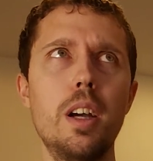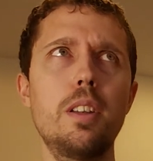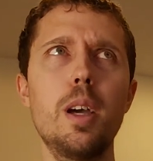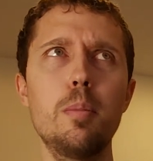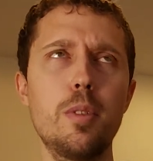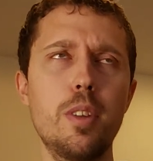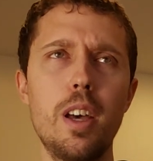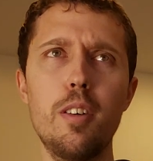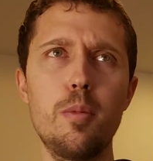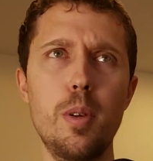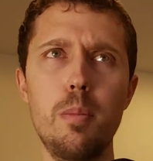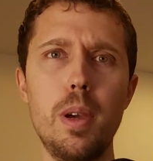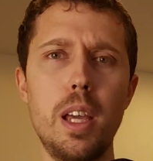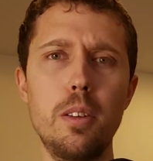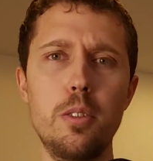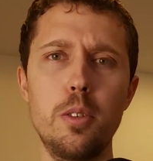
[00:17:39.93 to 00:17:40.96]
Attempts have
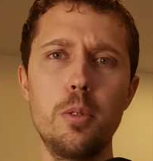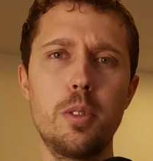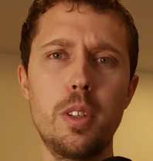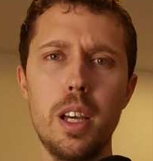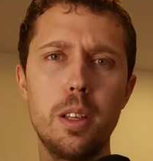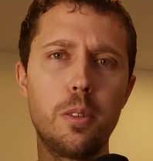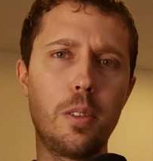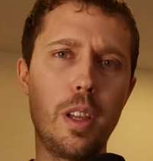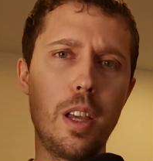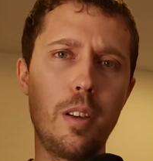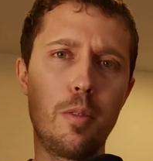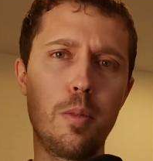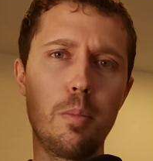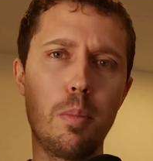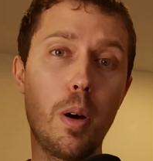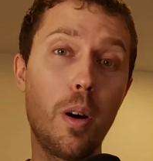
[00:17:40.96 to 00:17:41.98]
been made to test
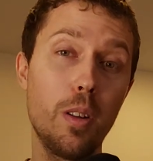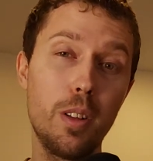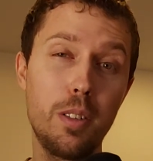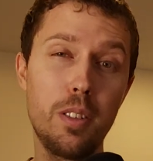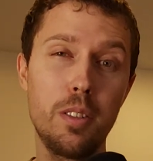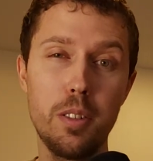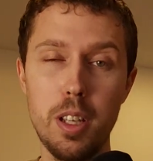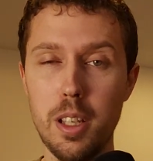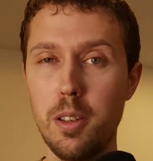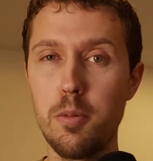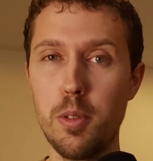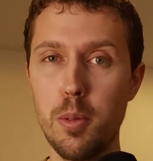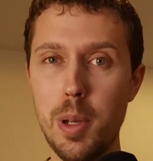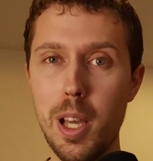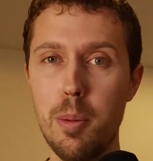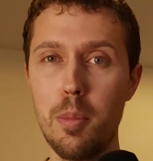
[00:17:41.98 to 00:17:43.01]
if pollen taken
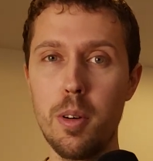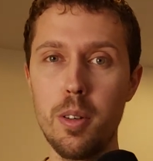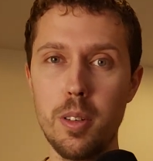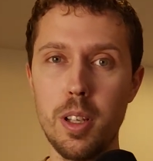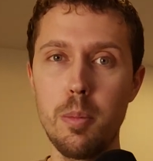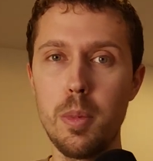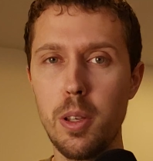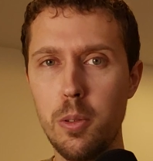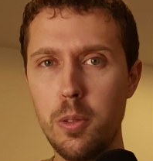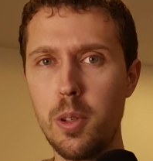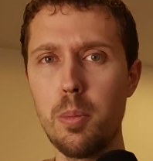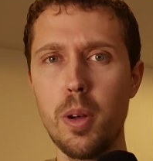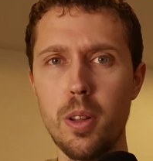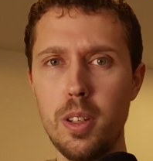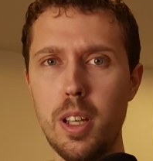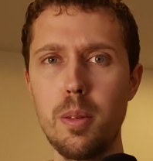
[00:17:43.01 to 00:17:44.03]
from amber can be used
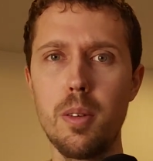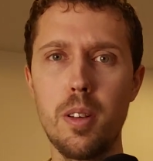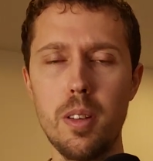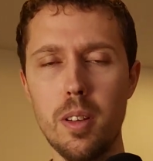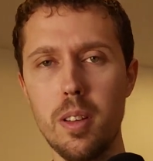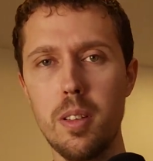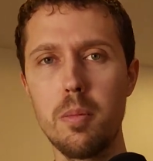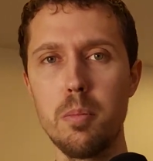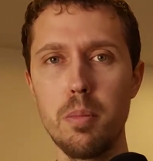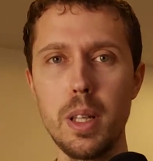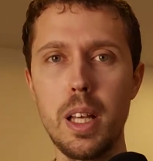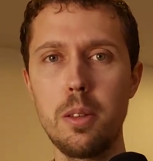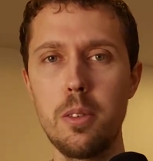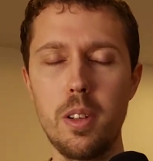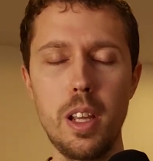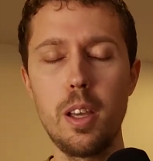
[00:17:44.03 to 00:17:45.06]
to pollinate
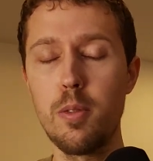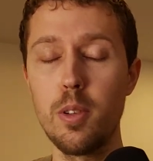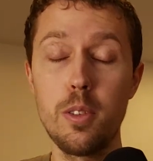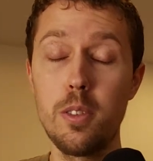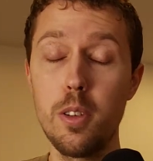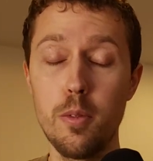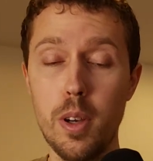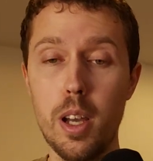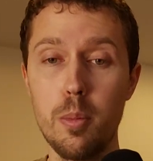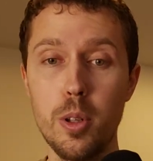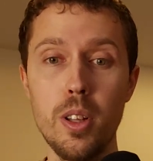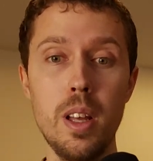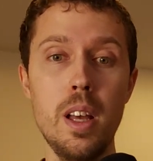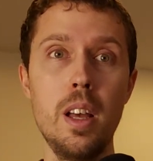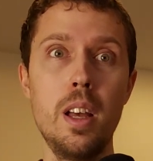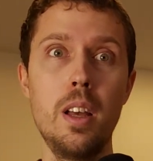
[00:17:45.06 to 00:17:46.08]
plants today, if it's still
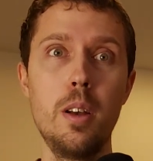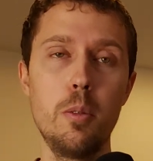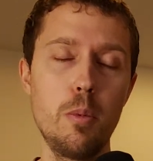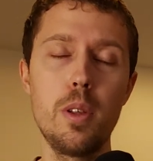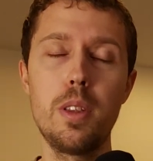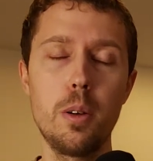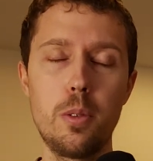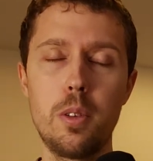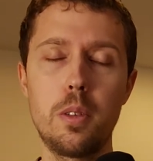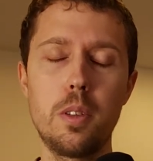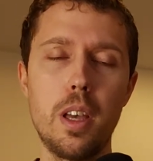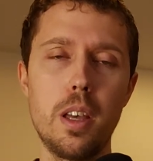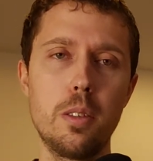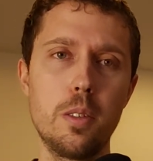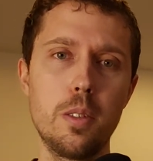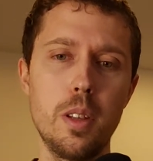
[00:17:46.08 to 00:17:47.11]
viable, without
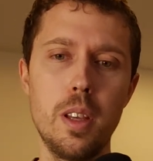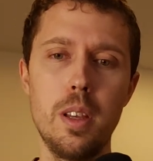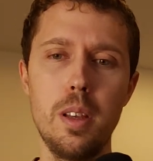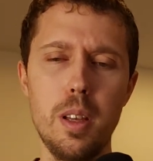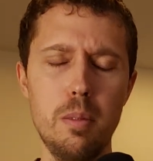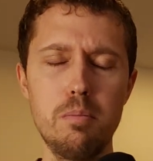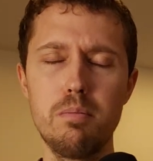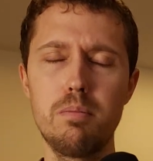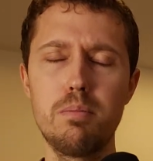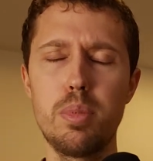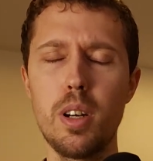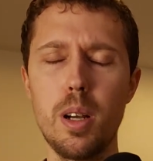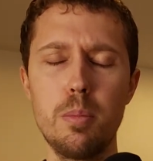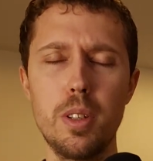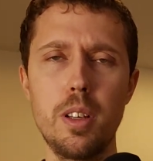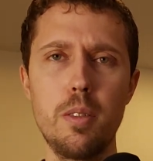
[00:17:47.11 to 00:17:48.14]
success, and
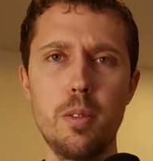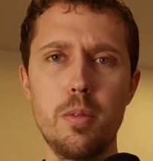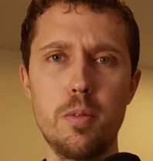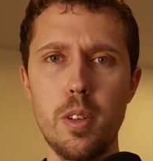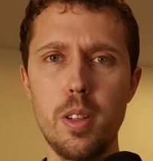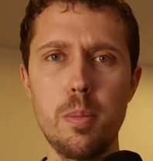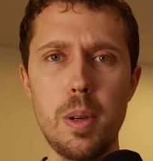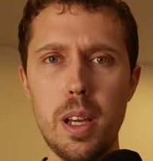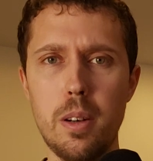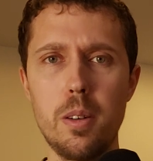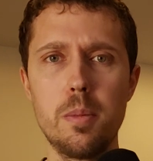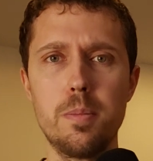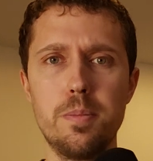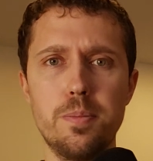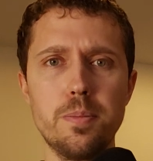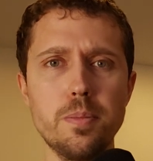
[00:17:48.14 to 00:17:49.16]
probably for the
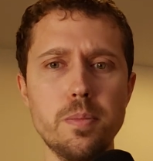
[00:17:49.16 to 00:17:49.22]
better.